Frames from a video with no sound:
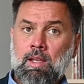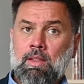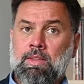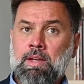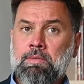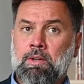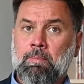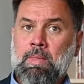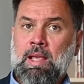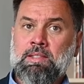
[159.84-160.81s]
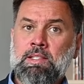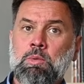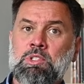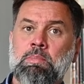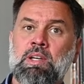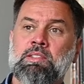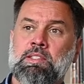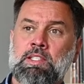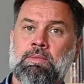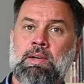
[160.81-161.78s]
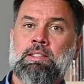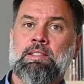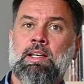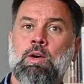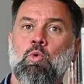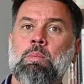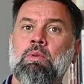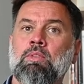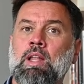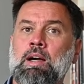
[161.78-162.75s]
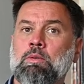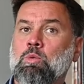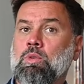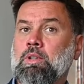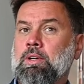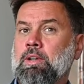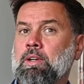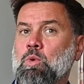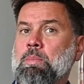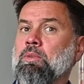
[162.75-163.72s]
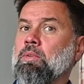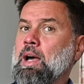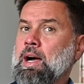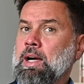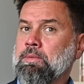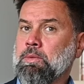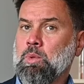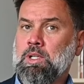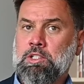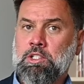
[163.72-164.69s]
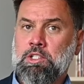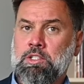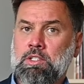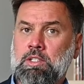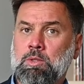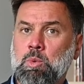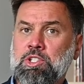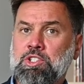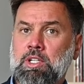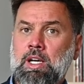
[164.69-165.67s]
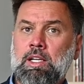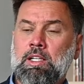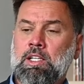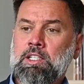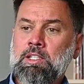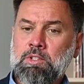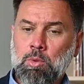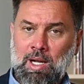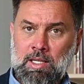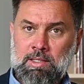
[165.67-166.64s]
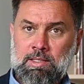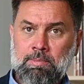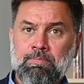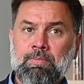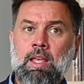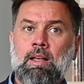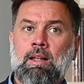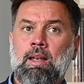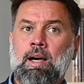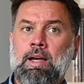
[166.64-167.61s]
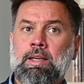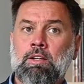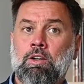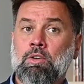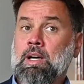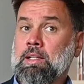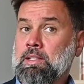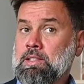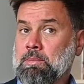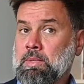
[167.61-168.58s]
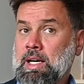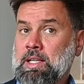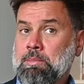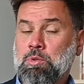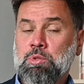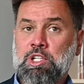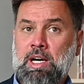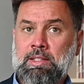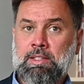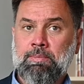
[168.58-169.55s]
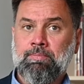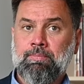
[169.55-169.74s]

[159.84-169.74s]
Therefore, a city was perceived as a web of, uh, web of life which, in which individuals, like organisms, adapt to each other.